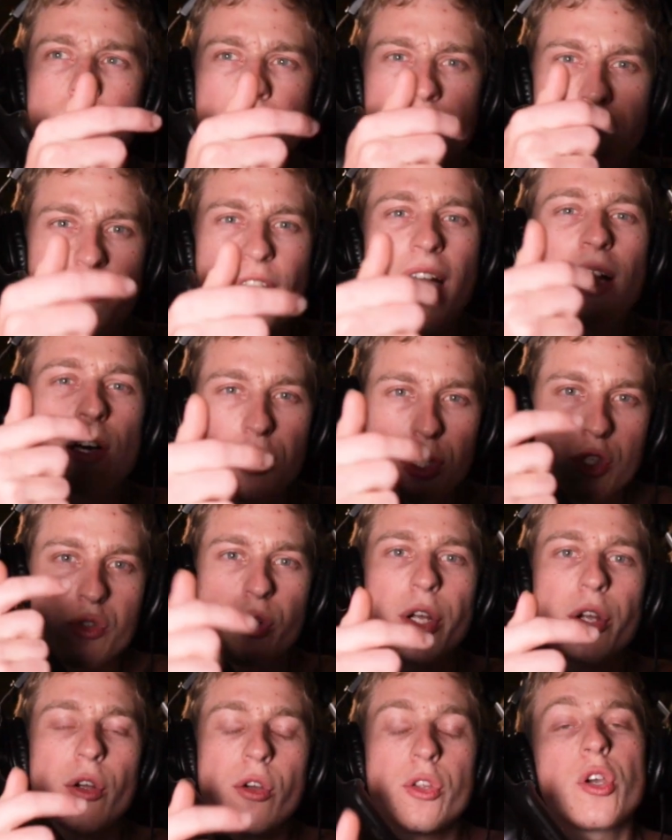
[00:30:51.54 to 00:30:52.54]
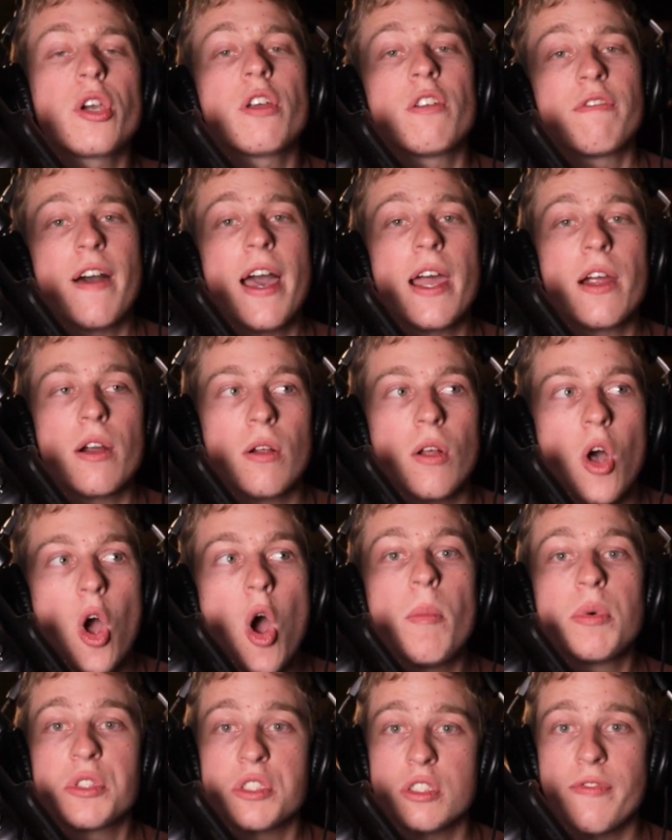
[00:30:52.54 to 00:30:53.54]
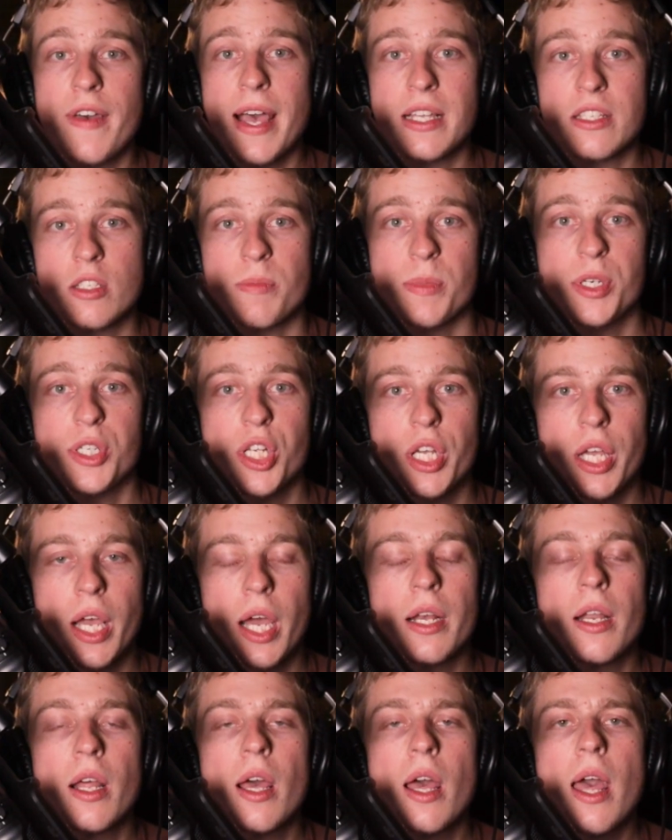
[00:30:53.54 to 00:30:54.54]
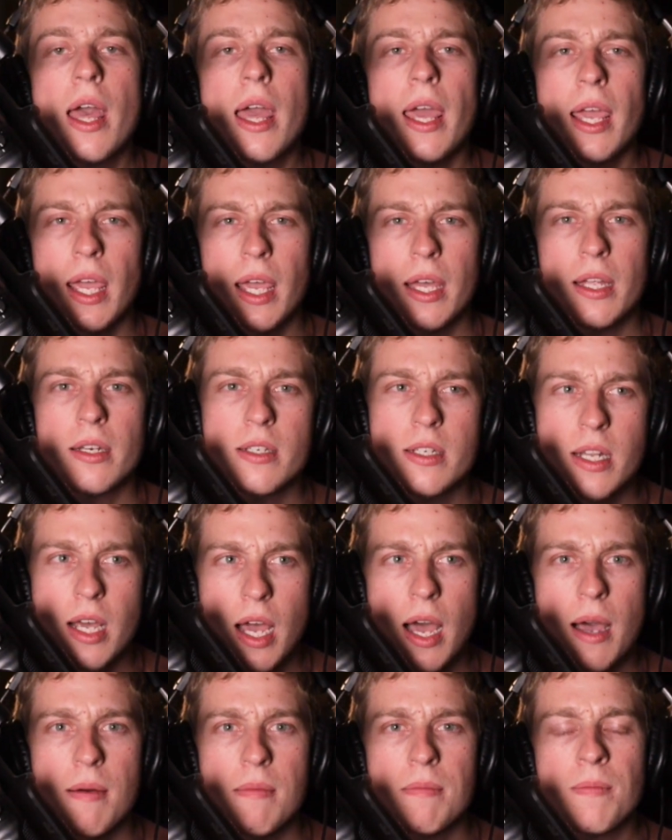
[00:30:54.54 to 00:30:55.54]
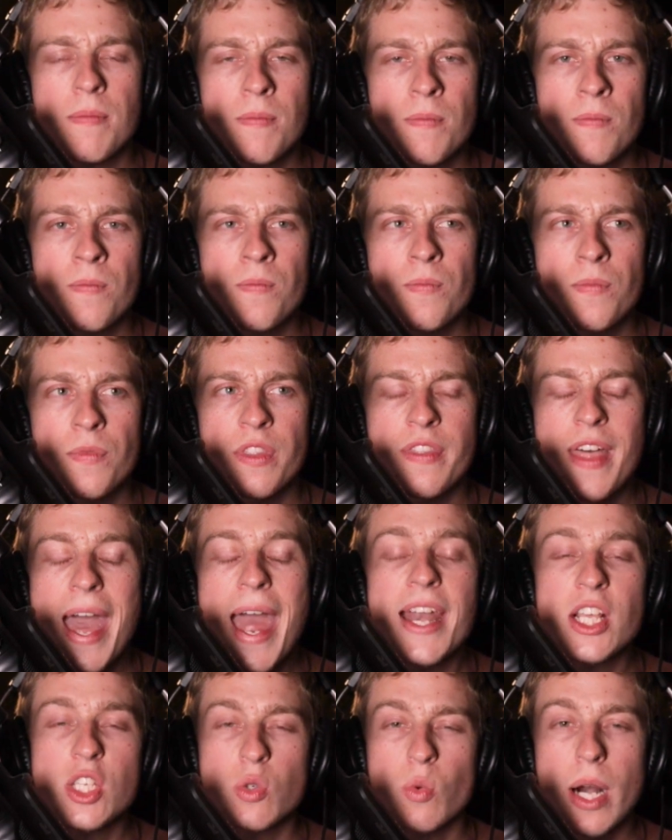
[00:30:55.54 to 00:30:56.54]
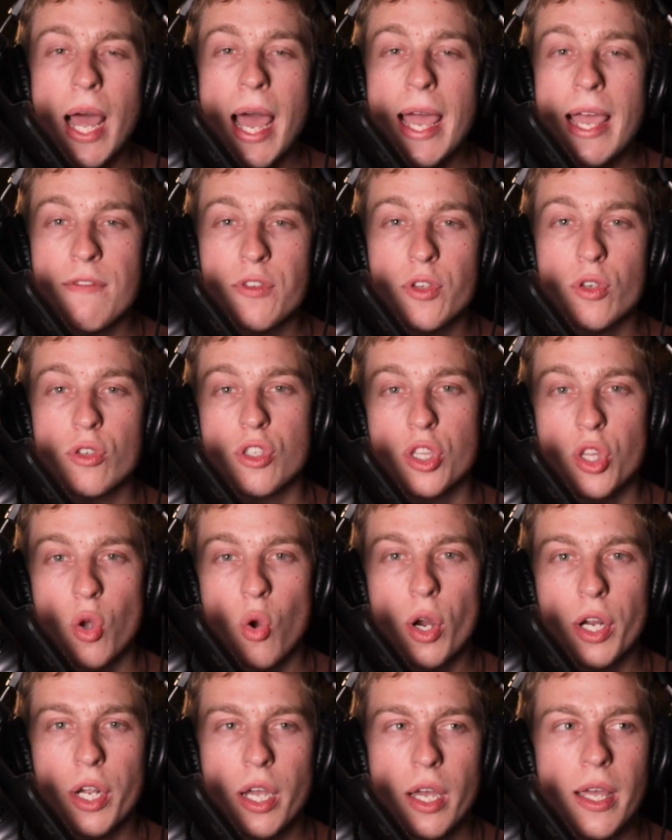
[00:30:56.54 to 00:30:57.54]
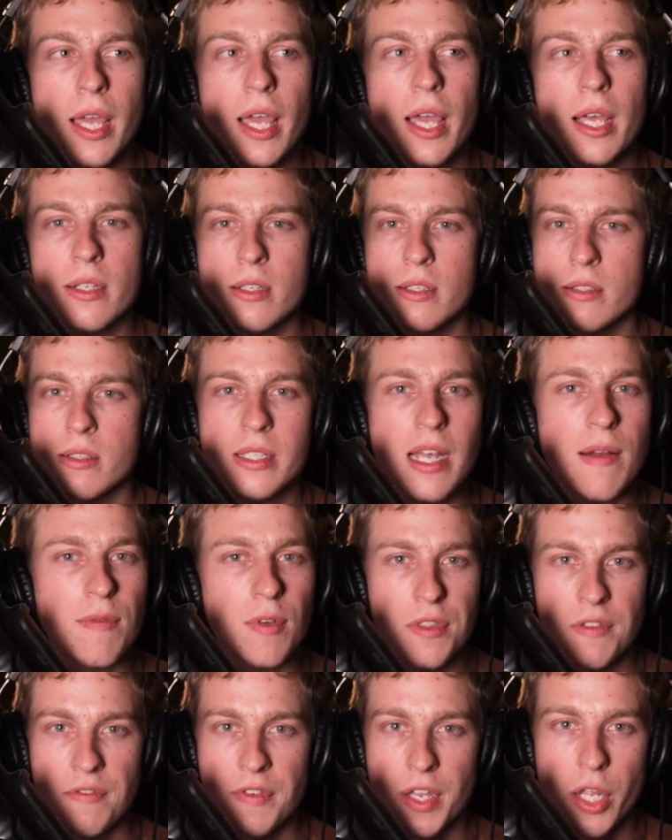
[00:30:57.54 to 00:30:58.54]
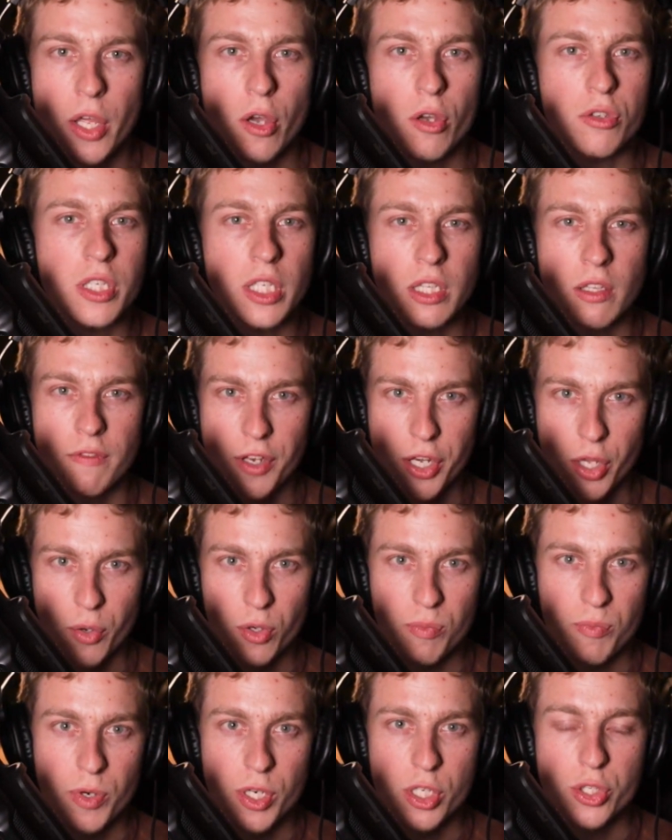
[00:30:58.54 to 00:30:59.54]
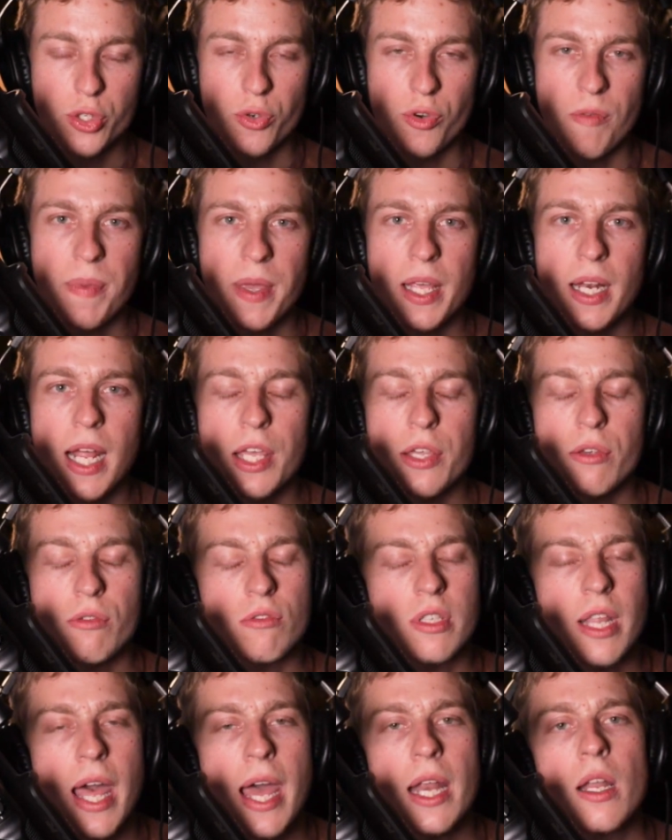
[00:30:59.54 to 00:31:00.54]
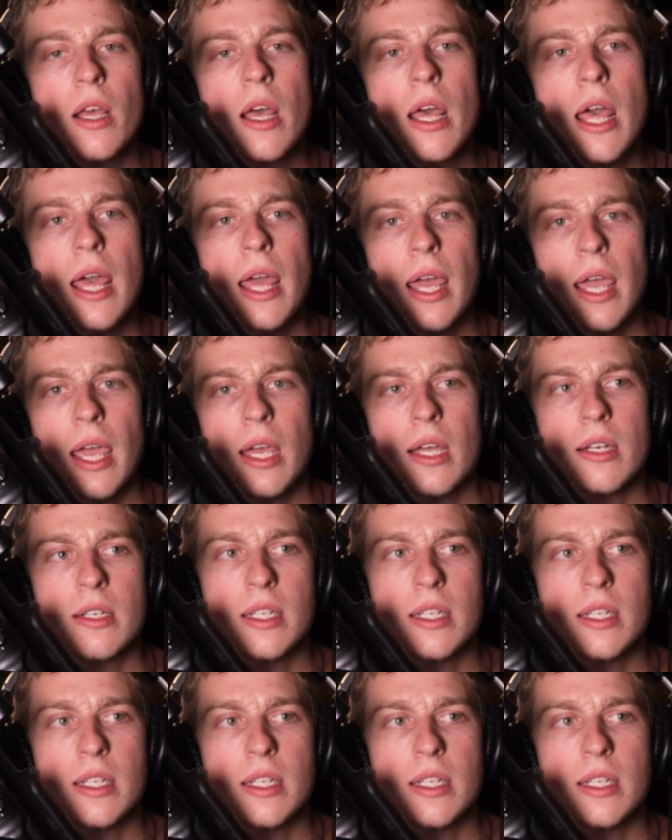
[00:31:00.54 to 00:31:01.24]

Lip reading: follow the trigger, you can fire almost as fast as a machine gun. And that is what I have used in the Orca, and several of the videos, like the video with Print, Shoot, Repeat, I use that. And